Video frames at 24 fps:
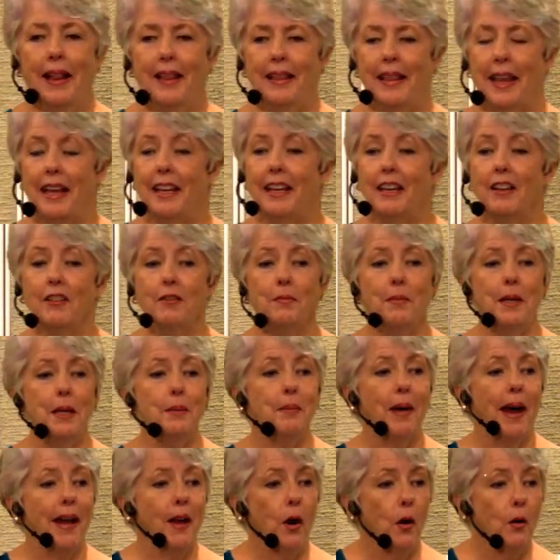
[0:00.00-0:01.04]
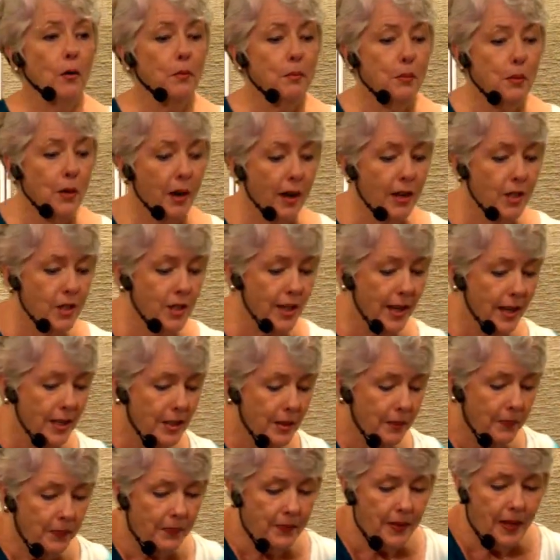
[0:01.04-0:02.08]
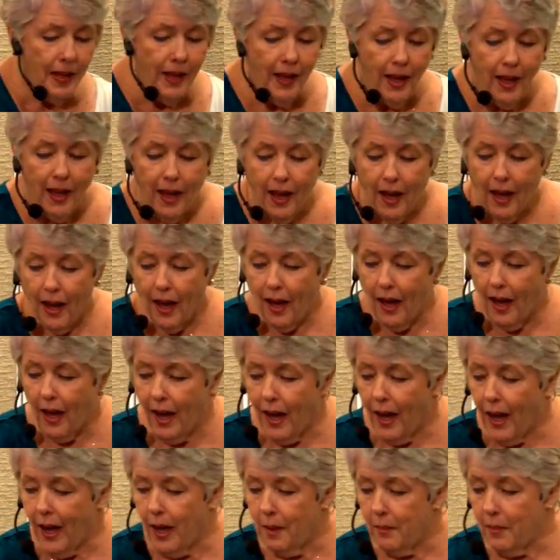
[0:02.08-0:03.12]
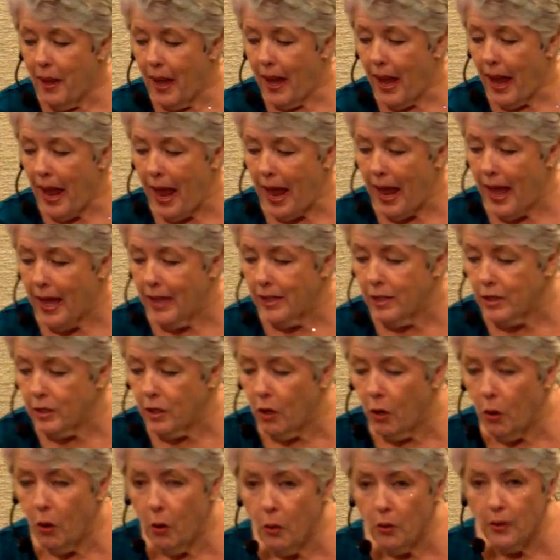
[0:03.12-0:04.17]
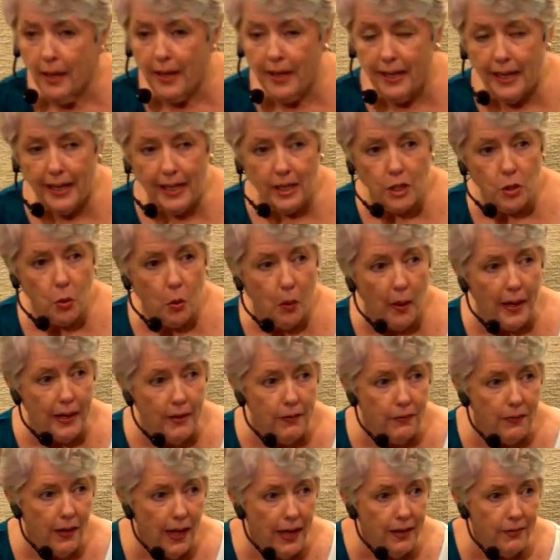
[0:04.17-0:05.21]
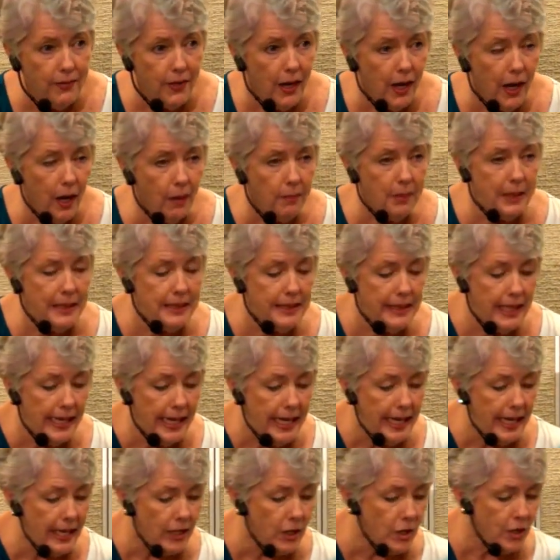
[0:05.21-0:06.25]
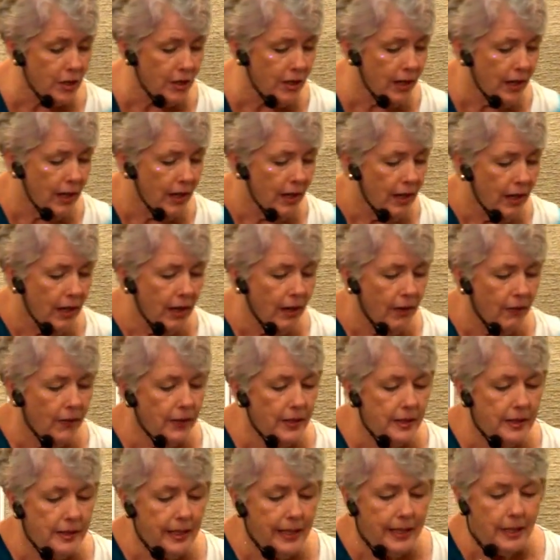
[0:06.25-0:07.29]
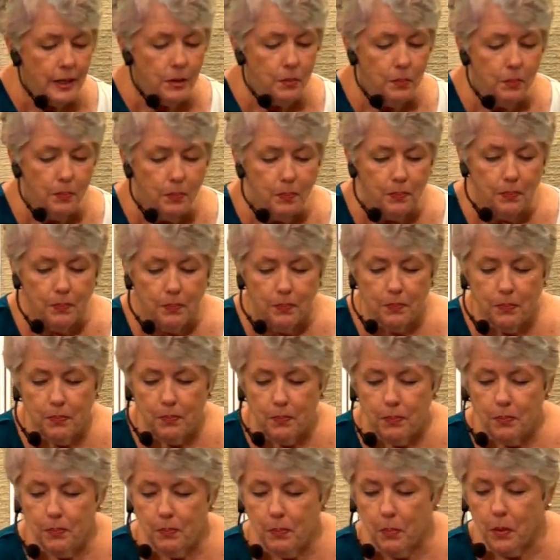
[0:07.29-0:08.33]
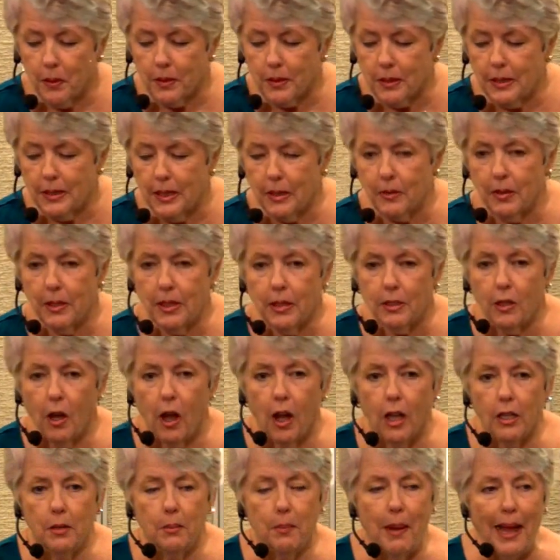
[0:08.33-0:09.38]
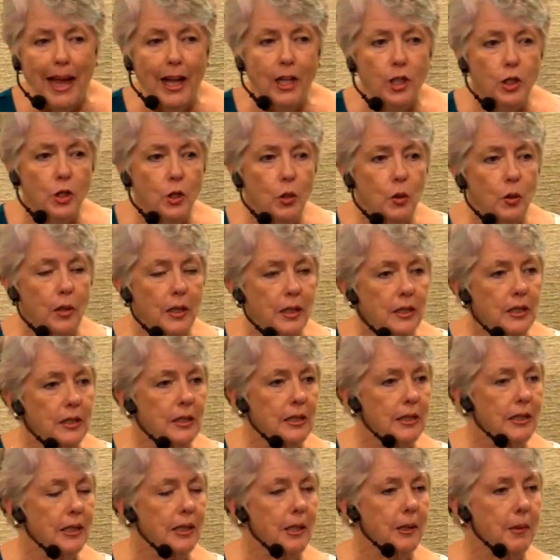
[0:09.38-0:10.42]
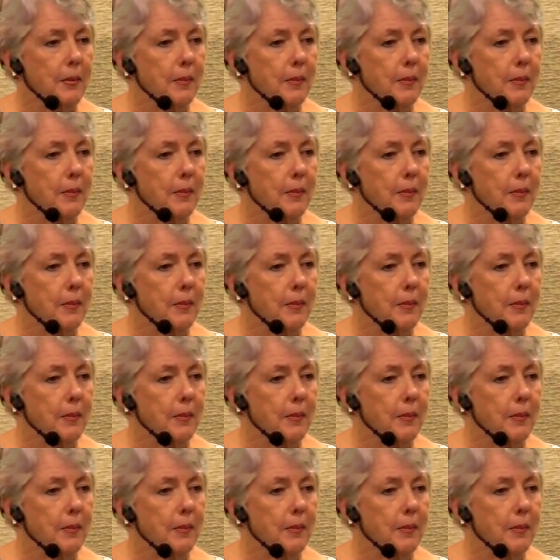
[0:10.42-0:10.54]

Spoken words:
They give me my own project. I'm hand collating 25 copies each of a 6-book series called Male Nudist.